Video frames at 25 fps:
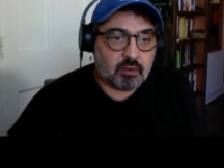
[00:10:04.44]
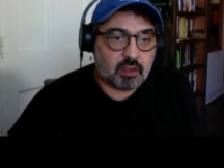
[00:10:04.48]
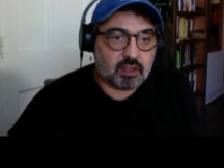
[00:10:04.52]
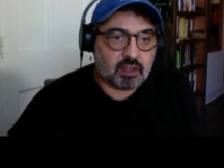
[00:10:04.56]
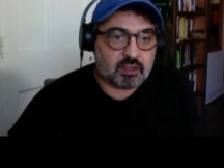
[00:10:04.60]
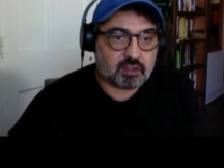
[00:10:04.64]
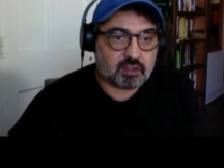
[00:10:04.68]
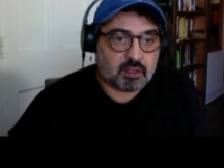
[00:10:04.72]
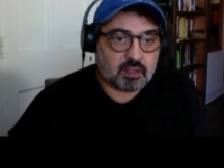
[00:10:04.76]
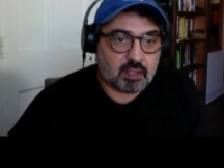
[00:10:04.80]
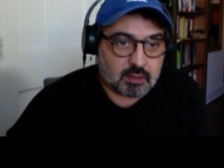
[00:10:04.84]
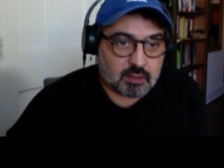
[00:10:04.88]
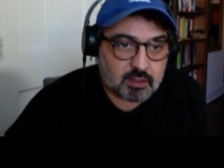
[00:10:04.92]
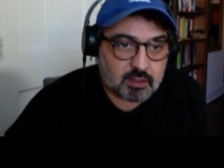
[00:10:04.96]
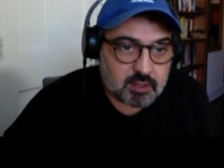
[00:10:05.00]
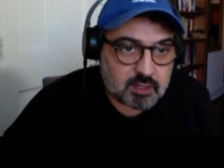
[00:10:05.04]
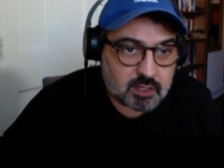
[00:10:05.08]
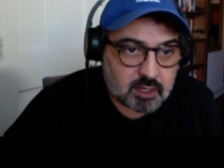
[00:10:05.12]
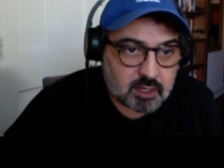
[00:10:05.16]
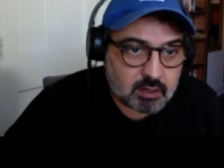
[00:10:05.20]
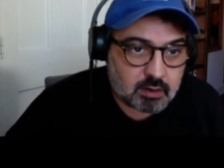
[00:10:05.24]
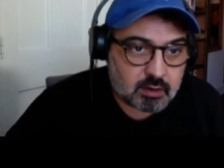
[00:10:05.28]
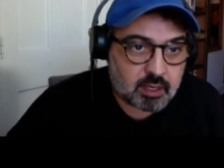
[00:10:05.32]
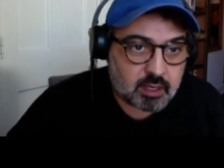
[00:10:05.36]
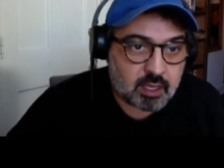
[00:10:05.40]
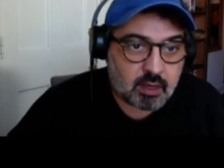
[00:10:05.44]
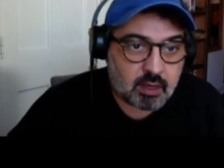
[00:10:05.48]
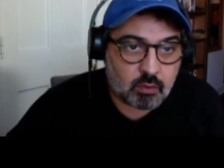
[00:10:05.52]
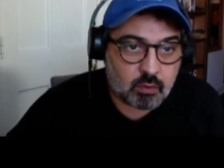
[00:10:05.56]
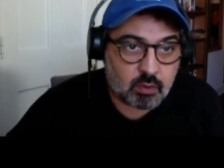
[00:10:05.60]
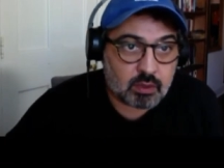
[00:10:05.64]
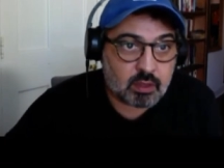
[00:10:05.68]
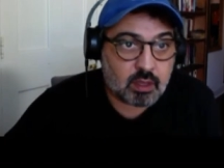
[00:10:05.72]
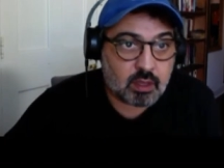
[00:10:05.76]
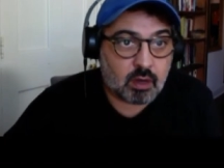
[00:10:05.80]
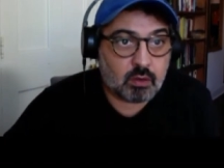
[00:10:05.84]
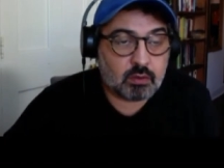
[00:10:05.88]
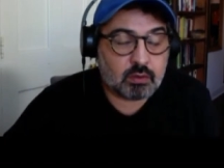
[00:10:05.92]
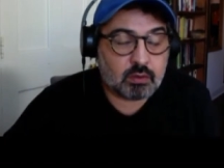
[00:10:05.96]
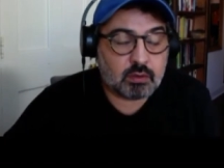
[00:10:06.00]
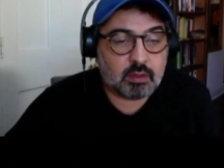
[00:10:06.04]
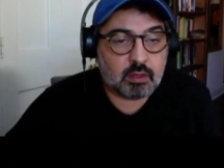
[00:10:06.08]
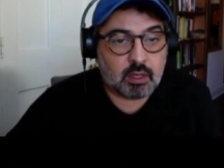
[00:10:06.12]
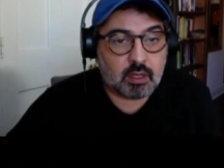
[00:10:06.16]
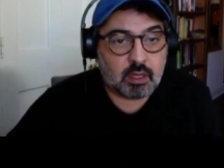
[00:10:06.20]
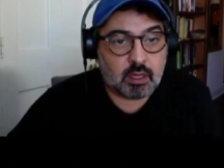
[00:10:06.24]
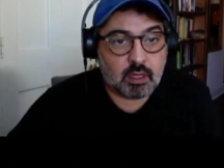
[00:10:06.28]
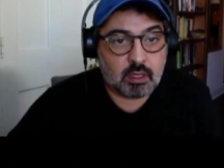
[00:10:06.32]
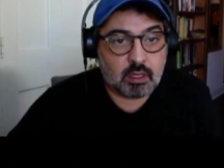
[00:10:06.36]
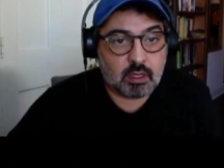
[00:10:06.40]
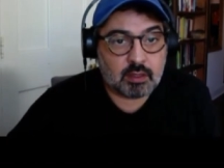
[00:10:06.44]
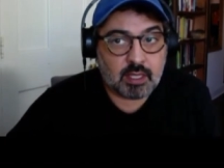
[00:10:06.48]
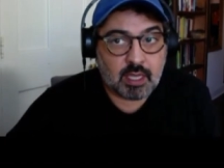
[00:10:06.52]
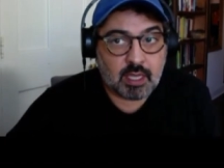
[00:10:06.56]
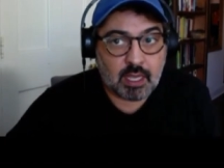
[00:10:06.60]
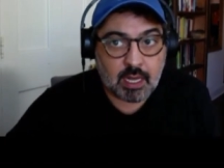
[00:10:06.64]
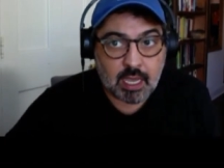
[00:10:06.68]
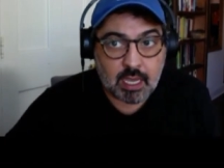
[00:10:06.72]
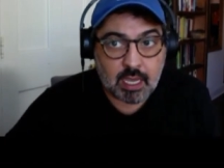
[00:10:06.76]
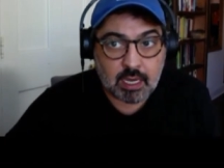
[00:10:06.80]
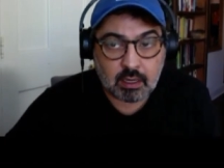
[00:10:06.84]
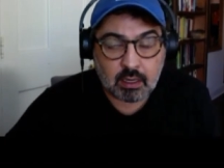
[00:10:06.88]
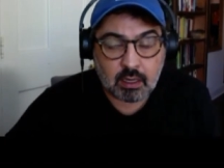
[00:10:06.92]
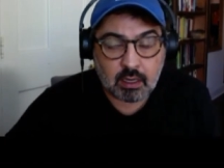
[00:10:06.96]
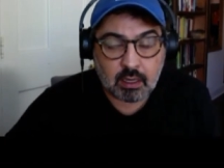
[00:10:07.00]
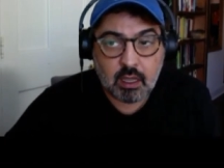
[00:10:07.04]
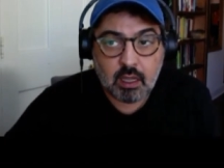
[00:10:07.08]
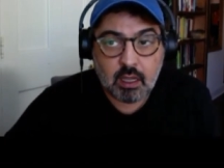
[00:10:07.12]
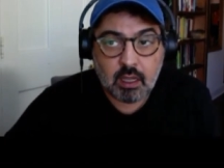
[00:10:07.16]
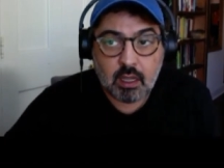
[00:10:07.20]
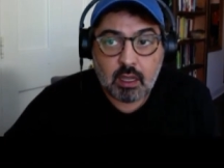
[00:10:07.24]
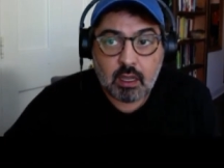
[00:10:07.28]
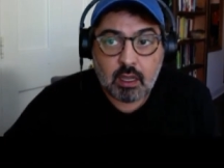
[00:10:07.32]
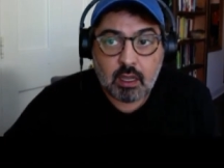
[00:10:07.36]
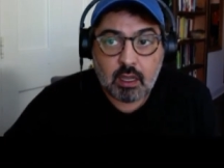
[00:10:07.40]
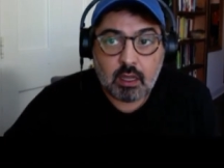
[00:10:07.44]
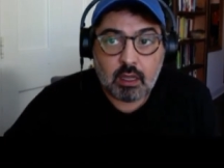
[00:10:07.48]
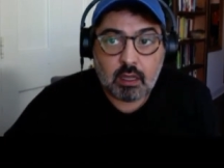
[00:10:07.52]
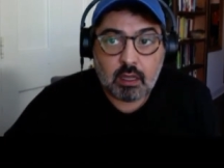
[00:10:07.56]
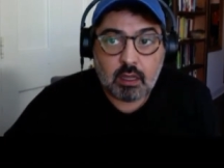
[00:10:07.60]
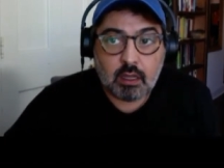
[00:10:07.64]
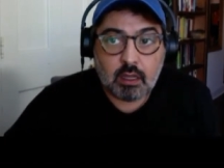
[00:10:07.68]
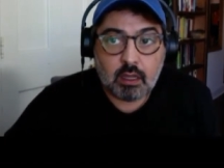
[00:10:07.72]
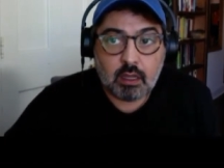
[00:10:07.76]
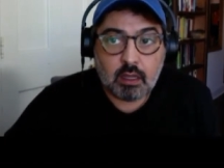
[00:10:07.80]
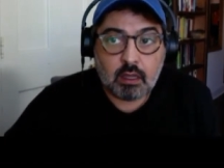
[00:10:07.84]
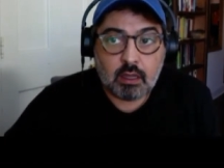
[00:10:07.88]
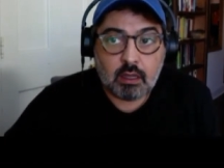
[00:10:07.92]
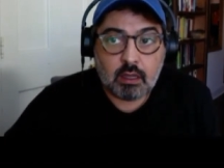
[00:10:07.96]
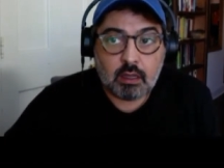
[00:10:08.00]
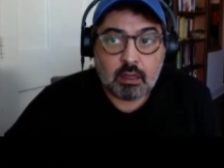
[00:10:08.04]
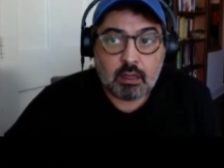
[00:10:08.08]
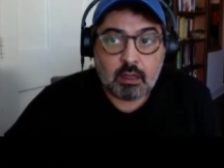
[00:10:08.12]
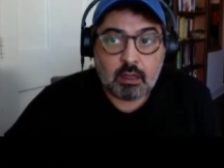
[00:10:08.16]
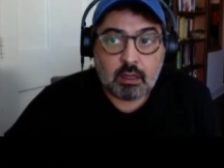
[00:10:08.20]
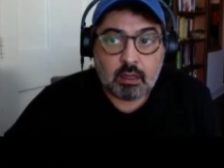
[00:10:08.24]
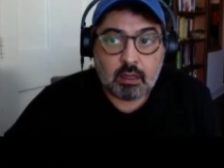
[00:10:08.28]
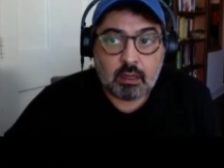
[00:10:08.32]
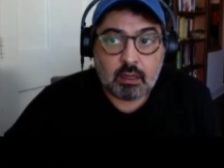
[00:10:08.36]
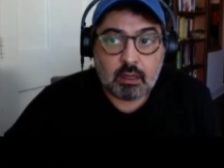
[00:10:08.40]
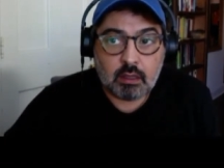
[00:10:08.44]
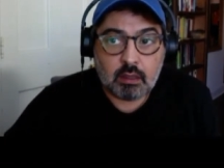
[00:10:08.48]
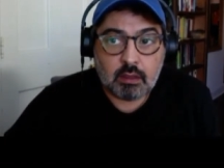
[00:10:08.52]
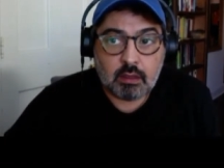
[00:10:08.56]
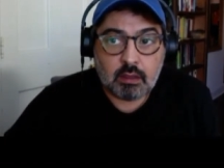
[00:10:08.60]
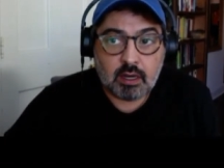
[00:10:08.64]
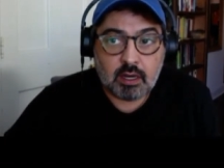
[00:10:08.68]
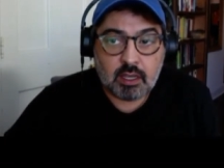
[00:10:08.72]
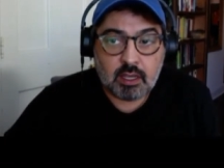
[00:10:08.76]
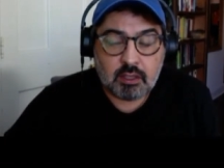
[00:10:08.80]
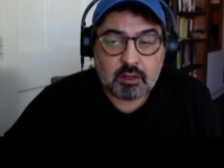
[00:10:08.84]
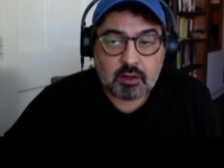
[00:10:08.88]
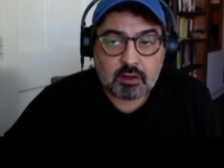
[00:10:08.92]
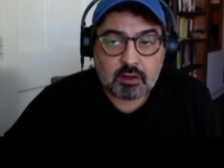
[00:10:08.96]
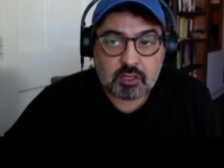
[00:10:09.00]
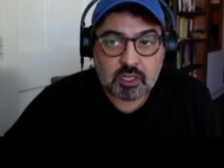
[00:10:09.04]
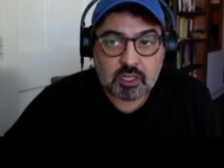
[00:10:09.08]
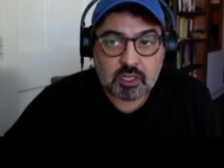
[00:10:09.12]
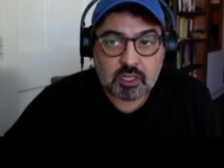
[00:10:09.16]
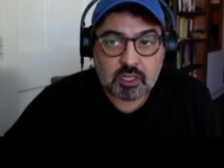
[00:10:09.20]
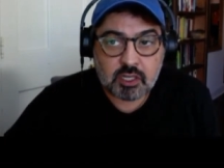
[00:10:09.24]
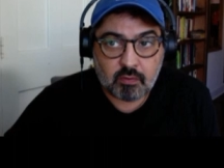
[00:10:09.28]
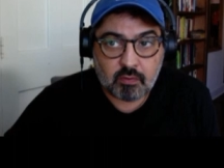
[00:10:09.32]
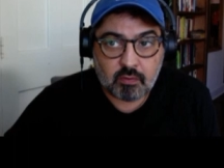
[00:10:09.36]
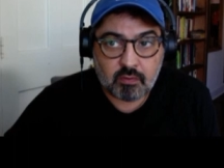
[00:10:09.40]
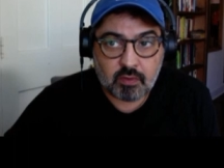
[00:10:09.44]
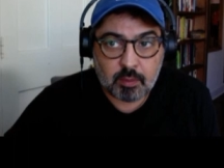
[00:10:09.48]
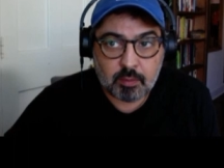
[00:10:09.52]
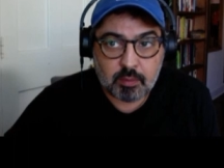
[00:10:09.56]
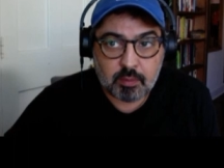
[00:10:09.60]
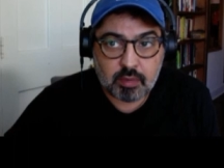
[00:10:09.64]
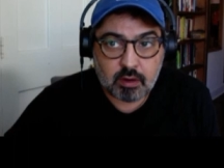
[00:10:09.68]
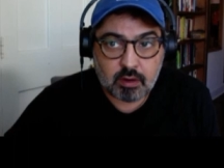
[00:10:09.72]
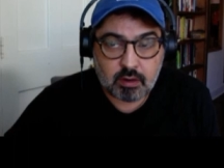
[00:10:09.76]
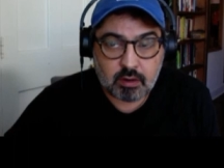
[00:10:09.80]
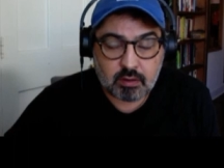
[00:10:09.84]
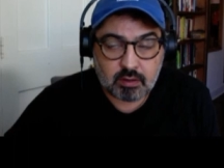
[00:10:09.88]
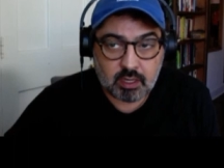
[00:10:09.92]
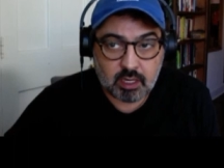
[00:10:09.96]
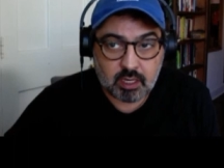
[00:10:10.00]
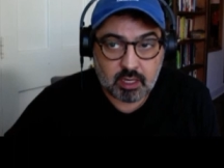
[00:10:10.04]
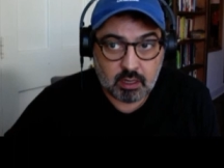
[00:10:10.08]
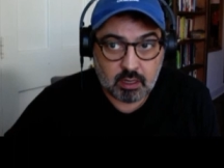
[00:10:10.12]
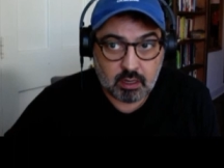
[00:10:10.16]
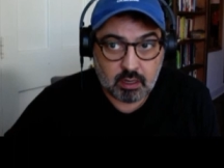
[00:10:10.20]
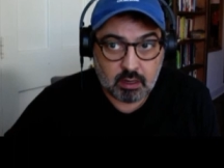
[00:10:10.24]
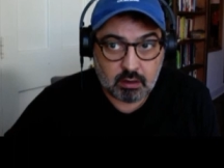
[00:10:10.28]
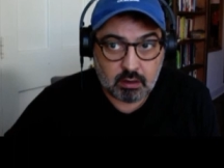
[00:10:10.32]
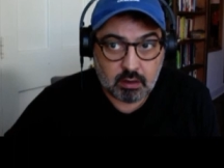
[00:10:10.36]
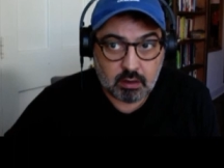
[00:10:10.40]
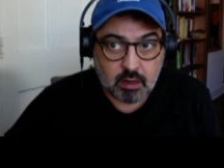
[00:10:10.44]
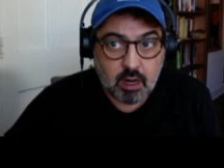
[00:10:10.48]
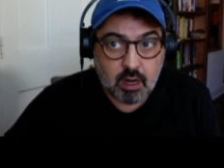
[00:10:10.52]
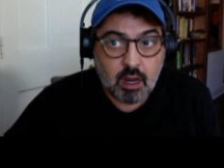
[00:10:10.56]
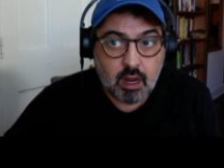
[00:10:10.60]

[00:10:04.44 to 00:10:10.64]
visited Syria without uh, telling uh, uh, the leadership of the party here.